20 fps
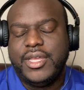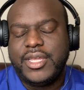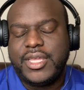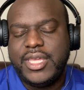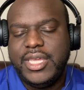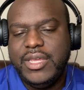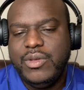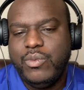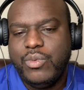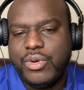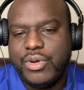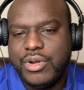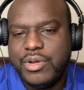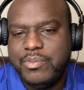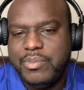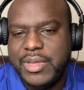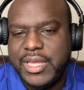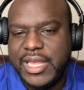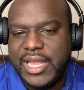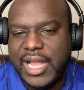Key
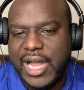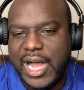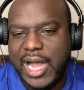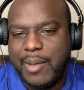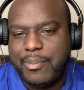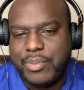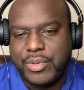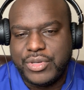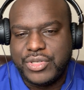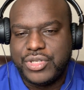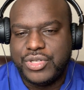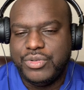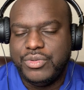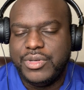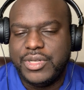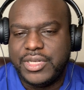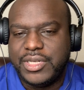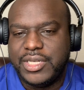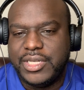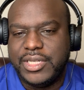word being
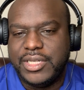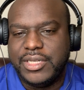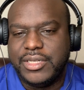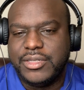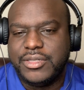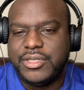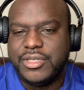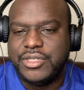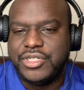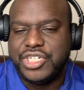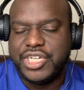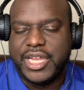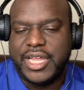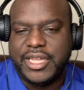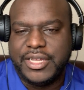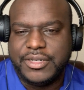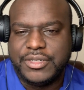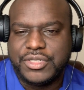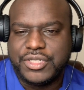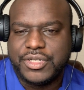opportunity to
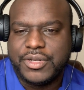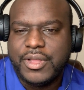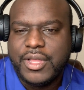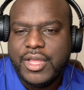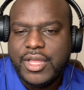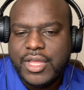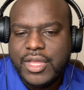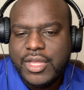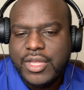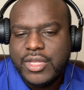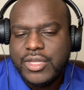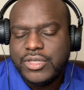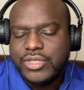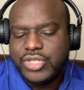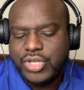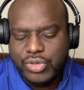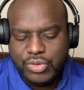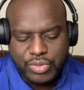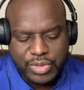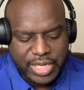change.
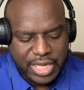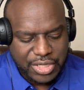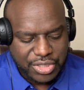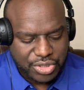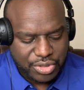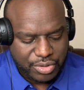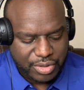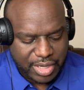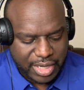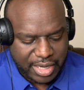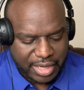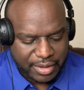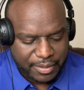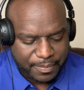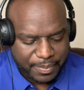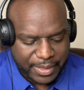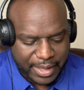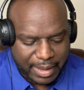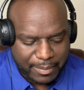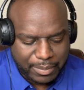So
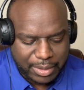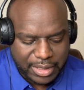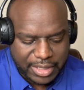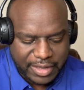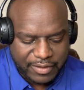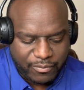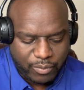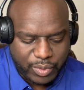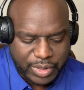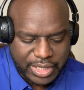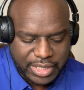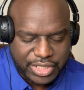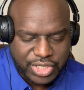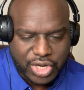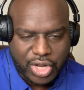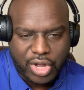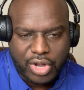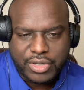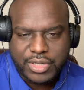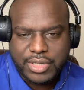yesterday, I believe we
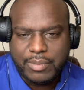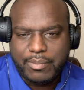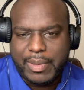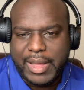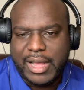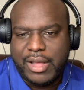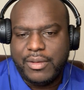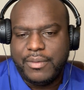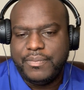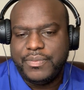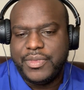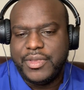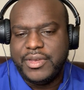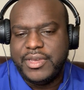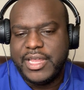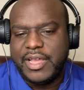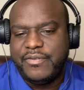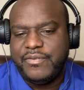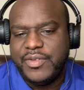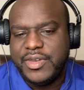talked about the
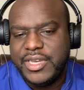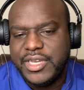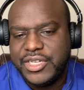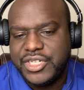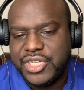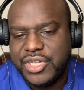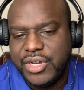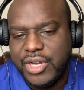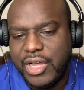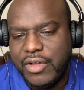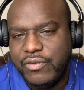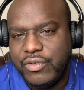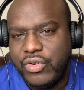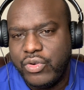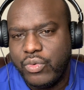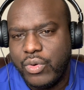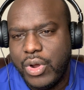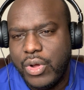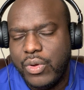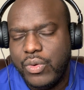definition of
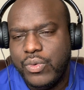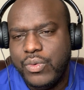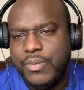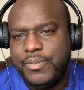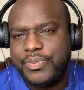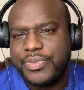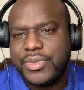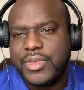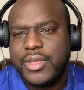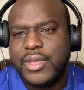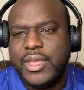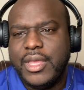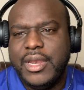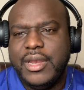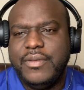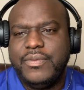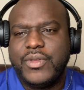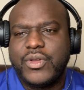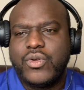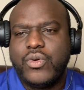grow. And
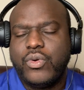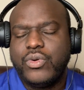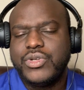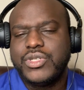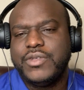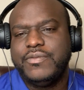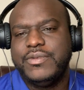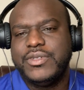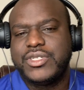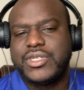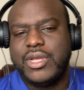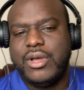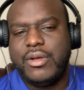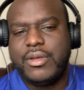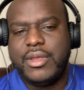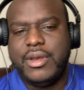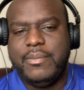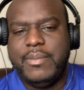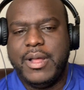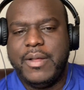in the course of us
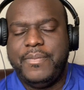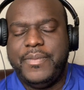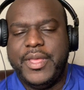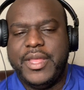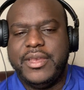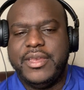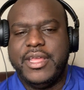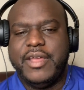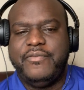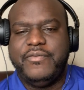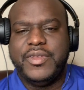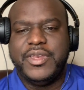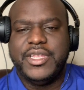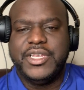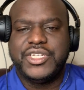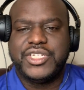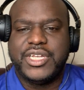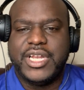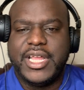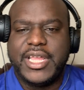talking about that
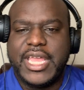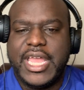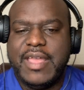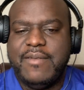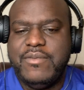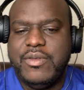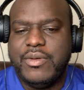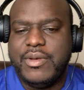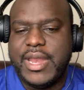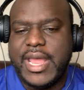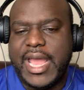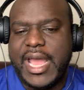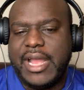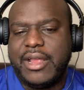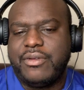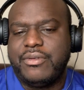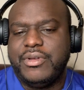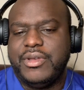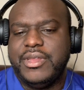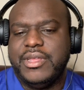definition, I gave you an
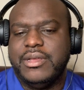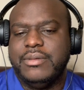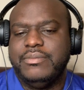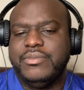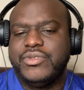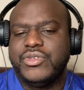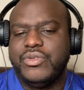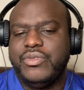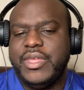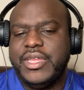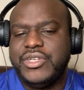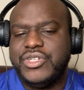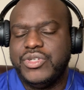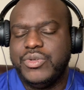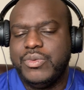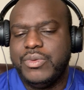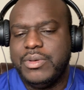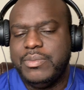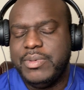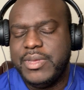acronym so that
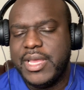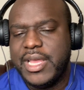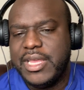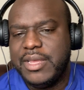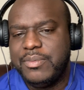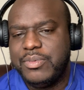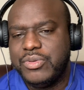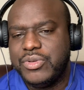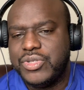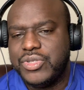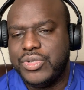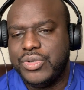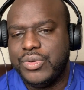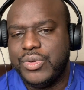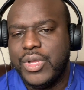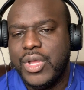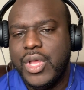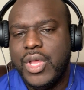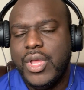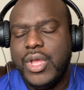you would be able to